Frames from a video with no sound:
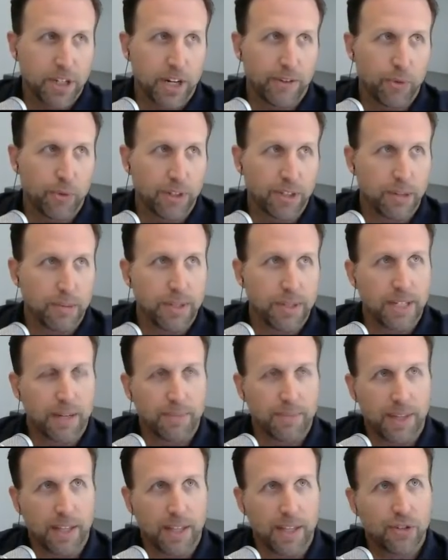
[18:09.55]
software is going to be
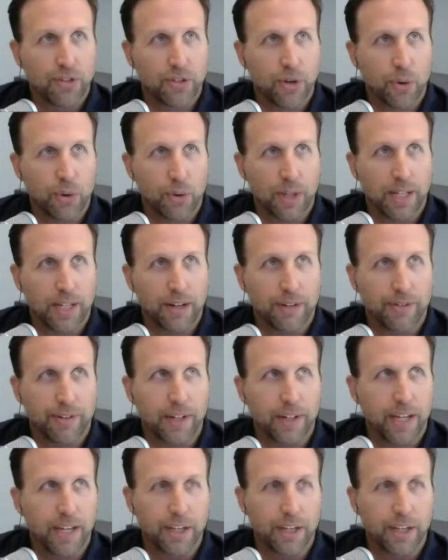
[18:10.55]
something that's totally different.